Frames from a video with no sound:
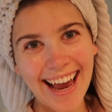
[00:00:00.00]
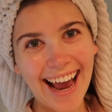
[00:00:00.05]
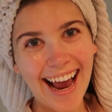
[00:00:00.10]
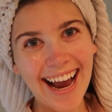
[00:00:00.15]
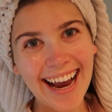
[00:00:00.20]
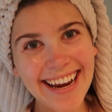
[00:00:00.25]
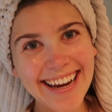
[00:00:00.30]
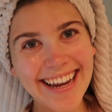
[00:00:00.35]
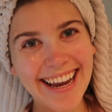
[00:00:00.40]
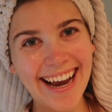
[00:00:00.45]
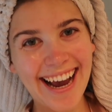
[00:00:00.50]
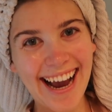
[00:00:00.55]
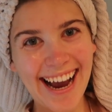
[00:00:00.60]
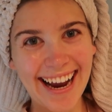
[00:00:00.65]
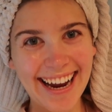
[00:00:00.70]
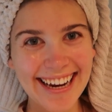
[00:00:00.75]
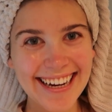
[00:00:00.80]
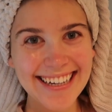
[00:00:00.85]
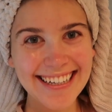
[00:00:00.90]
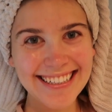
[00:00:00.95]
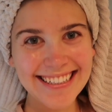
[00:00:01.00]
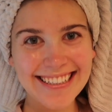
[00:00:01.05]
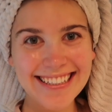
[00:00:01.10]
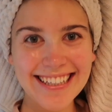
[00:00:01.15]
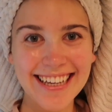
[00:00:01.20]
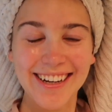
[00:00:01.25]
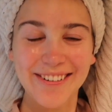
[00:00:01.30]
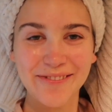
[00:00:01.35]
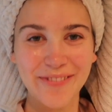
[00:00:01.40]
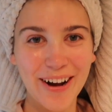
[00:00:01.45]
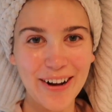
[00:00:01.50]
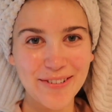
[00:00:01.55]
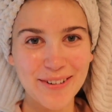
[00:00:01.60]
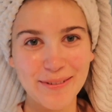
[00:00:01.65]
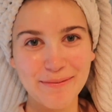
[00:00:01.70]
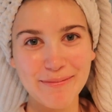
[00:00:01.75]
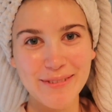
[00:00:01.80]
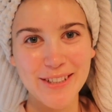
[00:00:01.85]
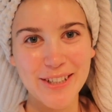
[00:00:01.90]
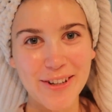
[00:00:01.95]
Hi guys, and
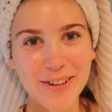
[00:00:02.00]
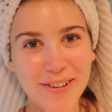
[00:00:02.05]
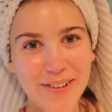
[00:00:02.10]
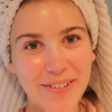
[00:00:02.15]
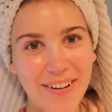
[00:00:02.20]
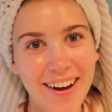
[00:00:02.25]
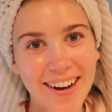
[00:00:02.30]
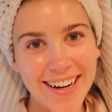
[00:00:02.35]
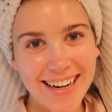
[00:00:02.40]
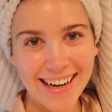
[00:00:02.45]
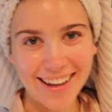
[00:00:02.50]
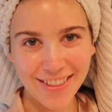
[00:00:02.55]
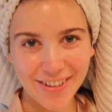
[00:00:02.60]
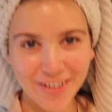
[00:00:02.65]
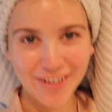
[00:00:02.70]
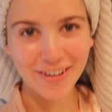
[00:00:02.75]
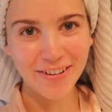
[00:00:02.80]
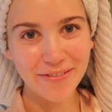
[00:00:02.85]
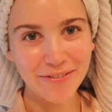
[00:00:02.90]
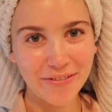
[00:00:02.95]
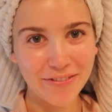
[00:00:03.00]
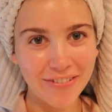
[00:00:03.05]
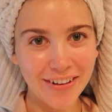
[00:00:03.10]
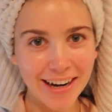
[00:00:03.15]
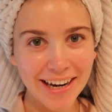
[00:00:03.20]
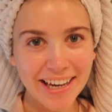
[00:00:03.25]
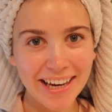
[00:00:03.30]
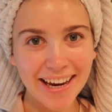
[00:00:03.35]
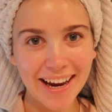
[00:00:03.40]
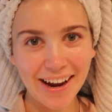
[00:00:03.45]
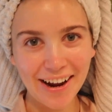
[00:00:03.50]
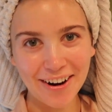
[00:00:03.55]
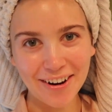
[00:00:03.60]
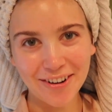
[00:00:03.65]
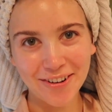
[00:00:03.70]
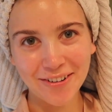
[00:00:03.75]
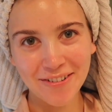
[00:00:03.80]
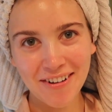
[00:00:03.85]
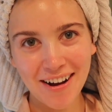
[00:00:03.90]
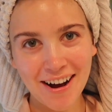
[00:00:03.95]
welcome to another
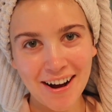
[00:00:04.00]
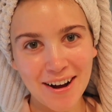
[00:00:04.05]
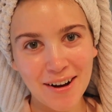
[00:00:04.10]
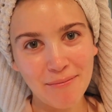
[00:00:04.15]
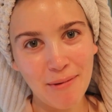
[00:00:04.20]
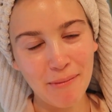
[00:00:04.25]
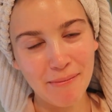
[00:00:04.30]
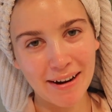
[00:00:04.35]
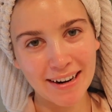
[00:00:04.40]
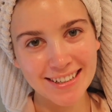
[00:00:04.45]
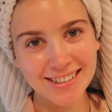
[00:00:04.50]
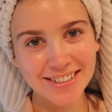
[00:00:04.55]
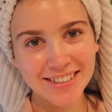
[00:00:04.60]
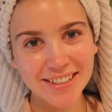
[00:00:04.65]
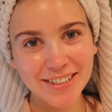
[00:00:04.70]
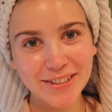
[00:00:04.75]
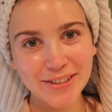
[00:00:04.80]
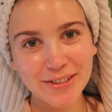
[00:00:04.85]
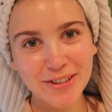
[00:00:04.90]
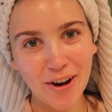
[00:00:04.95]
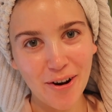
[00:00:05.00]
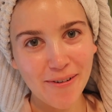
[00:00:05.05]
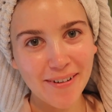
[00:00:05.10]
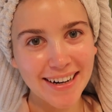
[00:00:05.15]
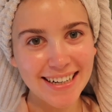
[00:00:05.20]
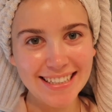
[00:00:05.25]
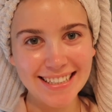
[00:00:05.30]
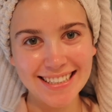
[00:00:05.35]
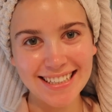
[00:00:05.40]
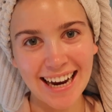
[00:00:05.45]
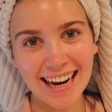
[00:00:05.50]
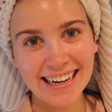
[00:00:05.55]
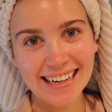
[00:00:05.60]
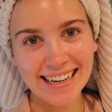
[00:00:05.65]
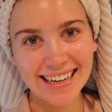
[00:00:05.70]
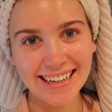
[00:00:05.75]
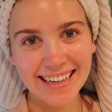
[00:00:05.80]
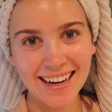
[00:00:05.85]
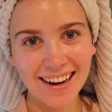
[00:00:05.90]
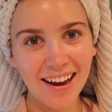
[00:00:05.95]
video. I'm actually so
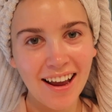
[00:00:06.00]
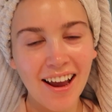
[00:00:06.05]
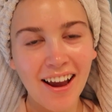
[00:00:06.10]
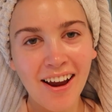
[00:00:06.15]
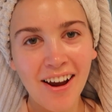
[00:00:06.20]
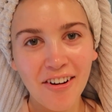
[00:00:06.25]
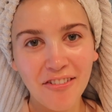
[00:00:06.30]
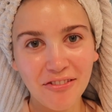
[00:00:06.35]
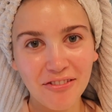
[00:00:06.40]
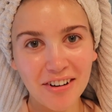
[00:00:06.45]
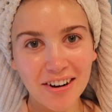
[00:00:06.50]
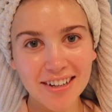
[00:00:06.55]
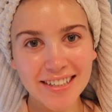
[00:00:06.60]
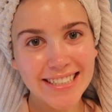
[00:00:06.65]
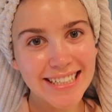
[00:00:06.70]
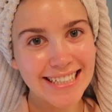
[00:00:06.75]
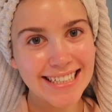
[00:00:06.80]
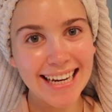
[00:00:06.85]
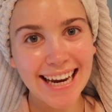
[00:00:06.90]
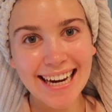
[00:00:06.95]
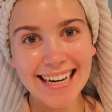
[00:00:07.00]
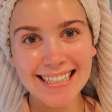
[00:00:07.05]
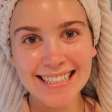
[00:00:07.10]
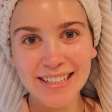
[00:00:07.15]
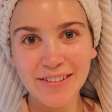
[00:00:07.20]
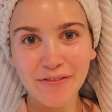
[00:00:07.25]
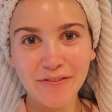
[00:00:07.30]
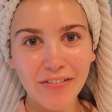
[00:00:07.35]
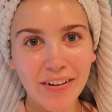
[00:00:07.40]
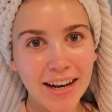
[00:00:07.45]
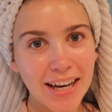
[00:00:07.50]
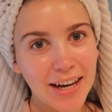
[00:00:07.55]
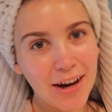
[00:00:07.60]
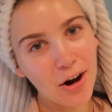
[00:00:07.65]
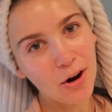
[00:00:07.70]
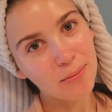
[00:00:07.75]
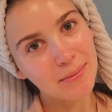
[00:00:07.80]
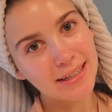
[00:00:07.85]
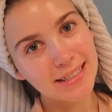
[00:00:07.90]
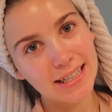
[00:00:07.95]
excited for today's
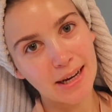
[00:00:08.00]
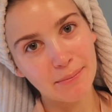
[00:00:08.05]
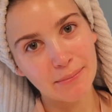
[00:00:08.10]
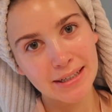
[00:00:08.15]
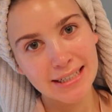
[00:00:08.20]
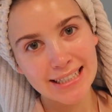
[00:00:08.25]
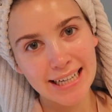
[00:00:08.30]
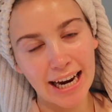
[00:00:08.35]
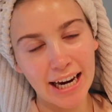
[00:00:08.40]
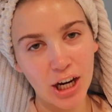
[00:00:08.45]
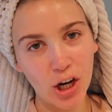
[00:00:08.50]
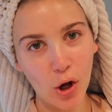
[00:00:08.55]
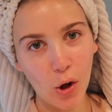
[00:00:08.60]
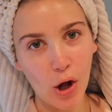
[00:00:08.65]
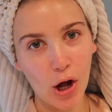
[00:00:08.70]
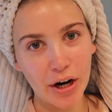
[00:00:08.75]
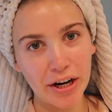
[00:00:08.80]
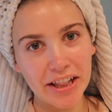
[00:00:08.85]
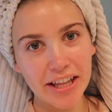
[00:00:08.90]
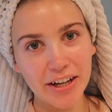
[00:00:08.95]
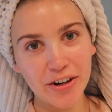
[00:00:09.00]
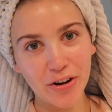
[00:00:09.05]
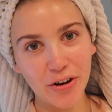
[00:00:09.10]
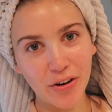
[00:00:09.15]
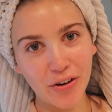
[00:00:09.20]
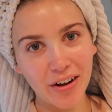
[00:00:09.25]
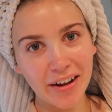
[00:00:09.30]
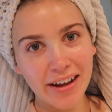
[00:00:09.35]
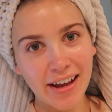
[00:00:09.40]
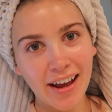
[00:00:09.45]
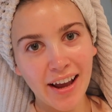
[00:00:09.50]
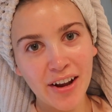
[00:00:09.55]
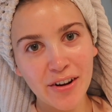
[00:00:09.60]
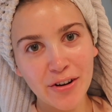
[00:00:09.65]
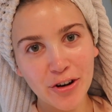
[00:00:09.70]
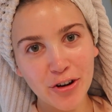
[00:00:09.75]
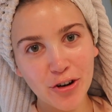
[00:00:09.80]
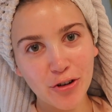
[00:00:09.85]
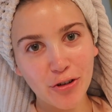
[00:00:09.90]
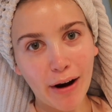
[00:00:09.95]
video because I'm gonna take y'all on a little
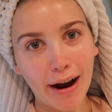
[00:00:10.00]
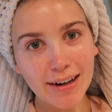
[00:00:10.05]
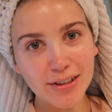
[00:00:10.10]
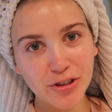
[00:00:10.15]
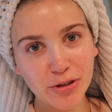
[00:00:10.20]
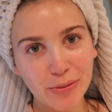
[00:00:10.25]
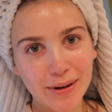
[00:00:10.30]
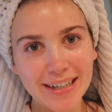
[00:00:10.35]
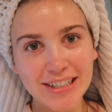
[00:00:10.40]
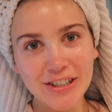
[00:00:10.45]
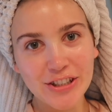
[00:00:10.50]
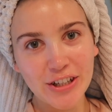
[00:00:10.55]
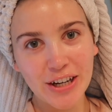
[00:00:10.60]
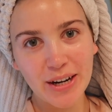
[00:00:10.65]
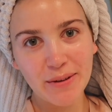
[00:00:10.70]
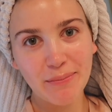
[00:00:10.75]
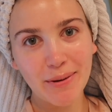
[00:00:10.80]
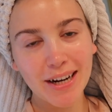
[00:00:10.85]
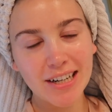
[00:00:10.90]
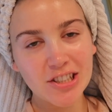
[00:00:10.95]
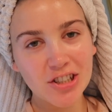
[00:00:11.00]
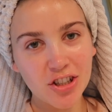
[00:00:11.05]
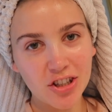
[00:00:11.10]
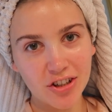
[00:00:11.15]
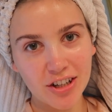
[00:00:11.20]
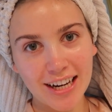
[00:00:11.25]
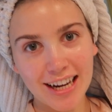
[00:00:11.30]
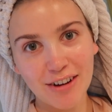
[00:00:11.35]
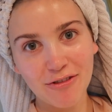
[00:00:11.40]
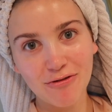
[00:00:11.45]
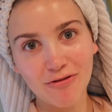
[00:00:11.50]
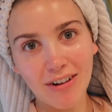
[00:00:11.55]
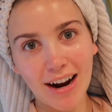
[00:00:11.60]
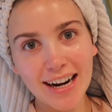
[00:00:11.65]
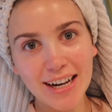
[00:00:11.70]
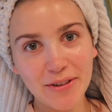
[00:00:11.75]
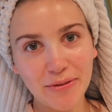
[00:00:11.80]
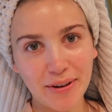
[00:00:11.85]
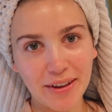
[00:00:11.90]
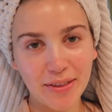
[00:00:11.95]
graduation picture get
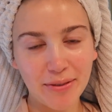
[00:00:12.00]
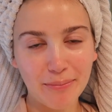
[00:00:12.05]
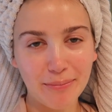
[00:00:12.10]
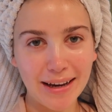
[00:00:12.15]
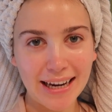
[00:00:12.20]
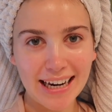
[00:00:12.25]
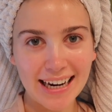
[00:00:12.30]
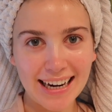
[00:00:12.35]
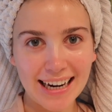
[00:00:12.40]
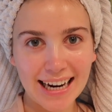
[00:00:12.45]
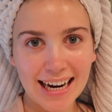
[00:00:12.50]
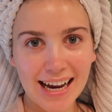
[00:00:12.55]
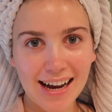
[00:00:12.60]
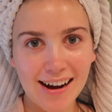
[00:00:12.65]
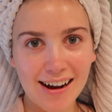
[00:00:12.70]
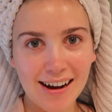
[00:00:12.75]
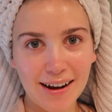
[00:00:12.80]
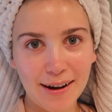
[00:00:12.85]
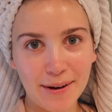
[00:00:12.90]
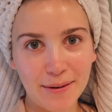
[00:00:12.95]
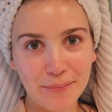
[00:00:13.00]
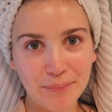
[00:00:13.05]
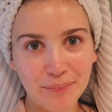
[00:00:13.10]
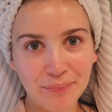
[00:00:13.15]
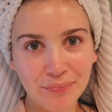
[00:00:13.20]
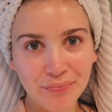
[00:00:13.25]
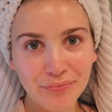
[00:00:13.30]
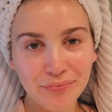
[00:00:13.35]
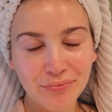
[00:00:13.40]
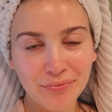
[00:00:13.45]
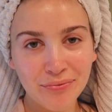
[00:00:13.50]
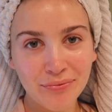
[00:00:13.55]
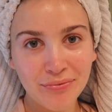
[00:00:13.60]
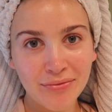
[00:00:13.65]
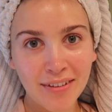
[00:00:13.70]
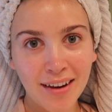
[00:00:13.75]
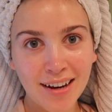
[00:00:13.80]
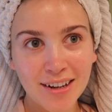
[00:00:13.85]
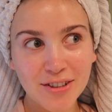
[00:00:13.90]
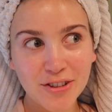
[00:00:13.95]
ready with me.
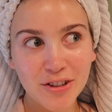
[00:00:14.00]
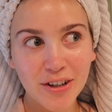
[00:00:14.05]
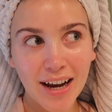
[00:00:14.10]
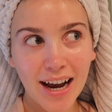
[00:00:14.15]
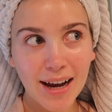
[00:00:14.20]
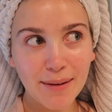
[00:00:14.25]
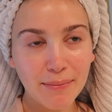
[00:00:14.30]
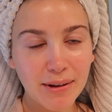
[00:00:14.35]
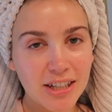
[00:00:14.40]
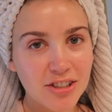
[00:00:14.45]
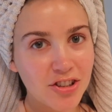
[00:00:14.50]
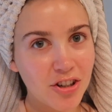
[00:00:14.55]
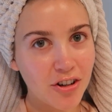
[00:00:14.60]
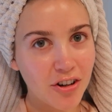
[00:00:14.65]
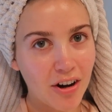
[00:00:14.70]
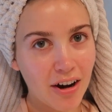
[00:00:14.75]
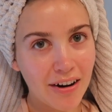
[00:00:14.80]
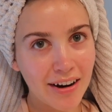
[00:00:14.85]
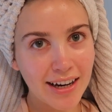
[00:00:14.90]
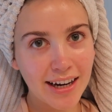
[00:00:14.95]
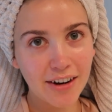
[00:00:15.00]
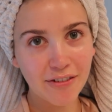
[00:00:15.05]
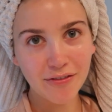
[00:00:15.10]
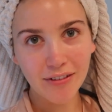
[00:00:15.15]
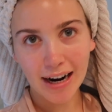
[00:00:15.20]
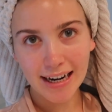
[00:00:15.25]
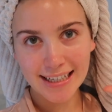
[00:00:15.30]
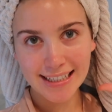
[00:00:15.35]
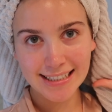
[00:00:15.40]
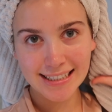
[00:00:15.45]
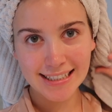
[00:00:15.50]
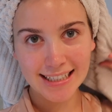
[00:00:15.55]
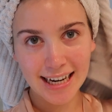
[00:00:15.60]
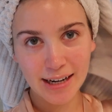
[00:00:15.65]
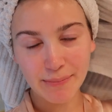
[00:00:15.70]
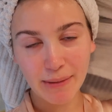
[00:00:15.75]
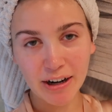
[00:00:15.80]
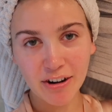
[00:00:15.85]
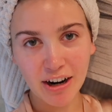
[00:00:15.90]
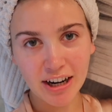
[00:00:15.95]
So yeah, I'm gonna show y'all how I get ready to
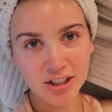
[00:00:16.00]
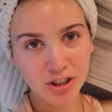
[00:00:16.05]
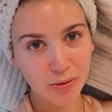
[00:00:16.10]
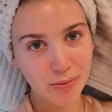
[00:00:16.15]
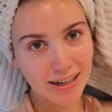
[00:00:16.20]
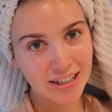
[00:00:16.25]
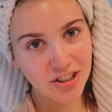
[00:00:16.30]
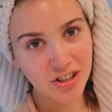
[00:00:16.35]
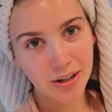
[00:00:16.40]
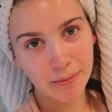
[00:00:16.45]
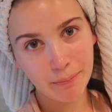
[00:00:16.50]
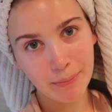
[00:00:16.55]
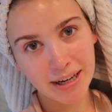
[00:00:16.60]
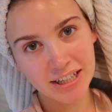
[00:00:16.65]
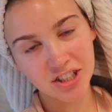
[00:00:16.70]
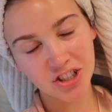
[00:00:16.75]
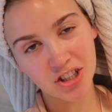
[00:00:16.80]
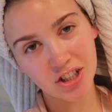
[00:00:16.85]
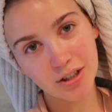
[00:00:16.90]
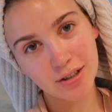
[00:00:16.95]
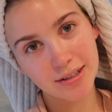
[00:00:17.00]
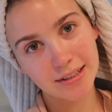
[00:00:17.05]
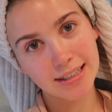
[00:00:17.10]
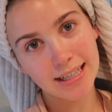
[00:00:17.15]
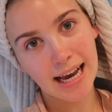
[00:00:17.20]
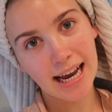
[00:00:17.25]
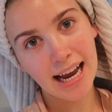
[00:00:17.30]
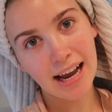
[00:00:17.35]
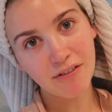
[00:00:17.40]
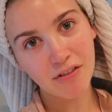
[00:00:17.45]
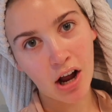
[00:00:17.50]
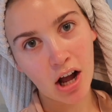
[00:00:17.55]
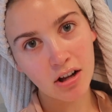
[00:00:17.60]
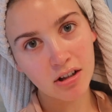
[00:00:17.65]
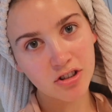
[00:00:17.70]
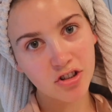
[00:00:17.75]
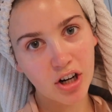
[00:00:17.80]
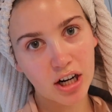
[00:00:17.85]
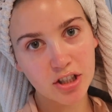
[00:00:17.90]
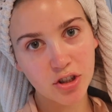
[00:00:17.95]
take my graduation pictures. I have
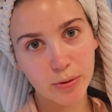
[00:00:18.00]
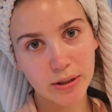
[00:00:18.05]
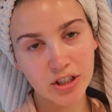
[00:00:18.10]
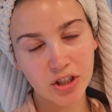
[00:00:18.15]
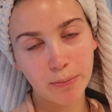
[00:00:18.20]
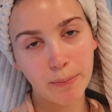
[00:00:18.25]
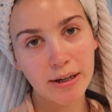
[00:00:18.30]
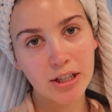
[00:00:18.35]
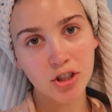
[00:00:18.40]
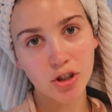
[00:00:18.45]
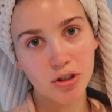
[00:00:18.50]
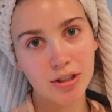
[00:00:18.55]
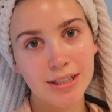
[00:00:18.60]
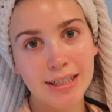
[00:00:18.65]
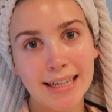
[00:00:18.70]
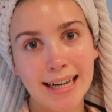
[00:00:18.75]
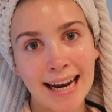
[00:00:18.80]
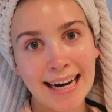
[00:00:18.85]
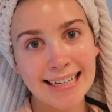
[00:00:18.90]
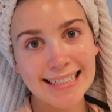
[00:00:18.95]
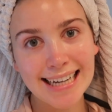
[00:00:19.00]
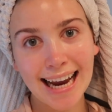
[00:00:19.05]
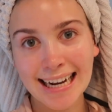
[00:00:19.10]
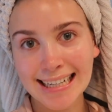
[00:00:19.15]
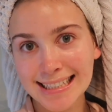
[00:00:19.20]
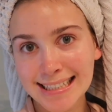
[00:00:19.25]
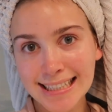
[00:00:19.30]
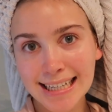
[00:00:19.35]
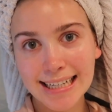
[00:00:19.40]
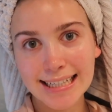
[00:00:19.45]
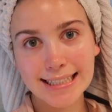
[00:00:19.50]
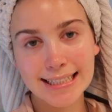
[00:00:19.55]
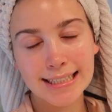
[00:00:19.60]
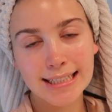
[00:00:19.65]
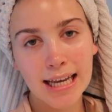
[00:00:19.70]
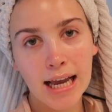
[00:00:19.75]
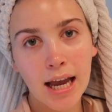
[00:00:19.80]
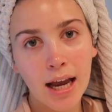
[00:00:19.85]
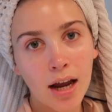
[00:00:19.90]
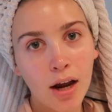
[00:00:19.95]
college graduation pictures tonight at
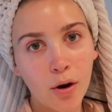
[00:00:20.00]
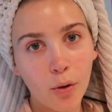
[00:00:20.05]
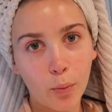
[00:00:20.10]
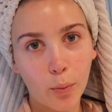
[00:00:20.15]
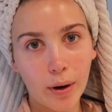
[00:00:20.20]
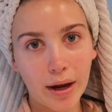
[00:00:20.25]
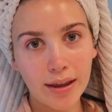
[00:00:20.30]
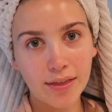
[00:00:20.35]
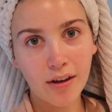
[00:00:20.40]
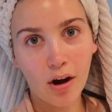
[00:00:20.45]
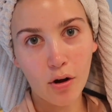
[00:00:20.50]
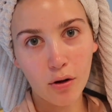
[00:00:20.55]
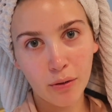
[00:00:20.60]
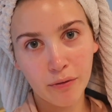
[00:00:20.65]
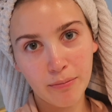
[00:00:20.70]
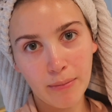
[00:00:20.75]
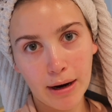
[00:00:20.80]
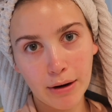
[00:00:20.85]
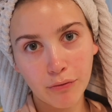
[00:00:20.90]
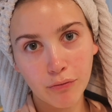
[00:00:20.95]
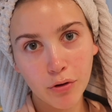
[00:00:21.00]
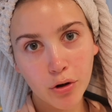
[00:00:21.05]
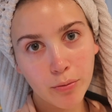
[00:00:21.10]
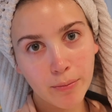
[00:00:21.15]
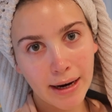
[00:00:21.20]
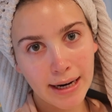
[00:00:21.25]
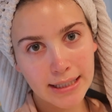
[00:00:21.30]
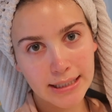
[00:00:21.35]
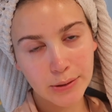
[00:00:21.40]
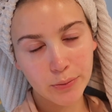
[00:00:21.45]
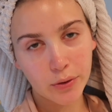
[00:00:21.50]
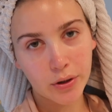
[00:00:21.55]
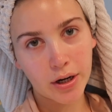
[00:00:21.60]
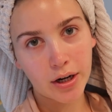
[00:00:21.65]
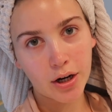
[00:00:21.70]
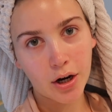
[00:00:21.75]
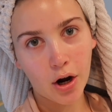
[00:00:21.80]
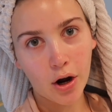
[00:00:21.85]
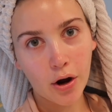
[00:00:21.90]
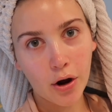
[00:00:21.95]
6 with all of my roommates. We're
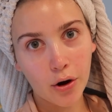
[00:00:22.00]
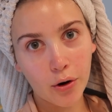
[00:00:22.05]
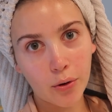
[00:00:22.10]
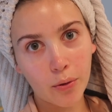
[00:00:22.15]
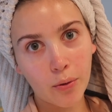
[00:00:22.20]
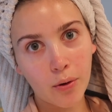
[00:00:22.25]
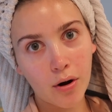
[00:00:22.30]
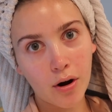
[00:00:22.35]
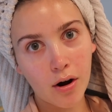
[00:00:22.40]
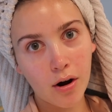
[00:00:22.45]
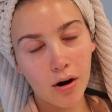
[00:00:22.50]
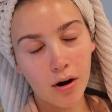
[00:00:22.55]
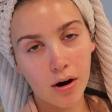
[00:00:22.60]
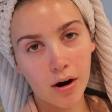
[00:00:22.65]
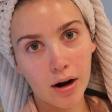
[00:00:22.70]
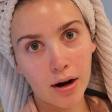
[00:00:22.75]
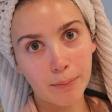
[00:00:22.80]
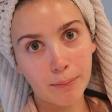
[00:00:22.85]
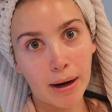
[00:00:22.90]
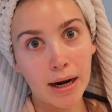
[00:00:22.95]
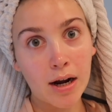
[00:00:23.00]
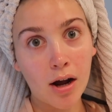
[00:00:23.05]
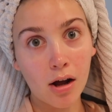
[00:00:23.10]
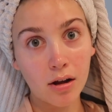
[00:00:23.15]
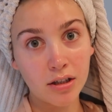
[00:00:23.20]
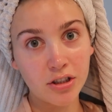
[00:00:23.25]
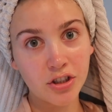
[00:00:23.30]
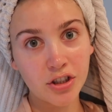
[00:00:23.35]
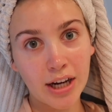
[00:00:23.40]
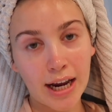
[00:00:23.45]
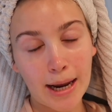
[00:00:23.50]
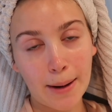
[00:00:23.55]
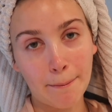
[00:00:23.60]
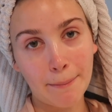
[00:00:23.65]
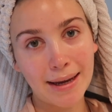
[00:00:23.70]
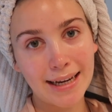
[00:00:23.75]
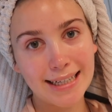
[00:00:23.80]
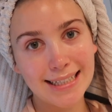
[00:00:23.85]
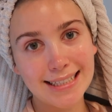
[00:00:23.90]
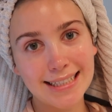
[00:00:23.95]
gonna go on my college
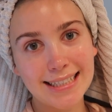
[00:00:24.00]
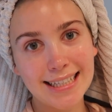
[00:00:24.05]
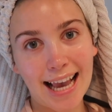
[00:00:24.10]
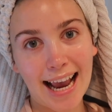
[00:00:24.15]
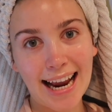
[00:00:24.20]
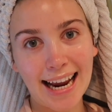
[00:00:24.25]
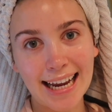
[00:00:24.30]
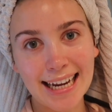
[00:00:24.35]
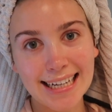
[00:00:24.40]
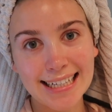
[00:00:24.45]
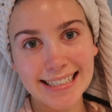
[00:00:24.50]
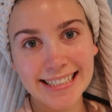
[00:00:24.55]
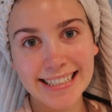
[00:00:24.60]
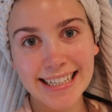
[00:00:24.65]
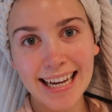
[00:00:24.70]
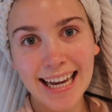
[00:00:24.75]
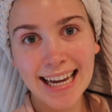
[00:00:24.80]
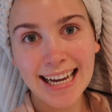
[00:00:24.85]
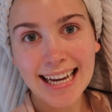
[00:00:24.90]
campus and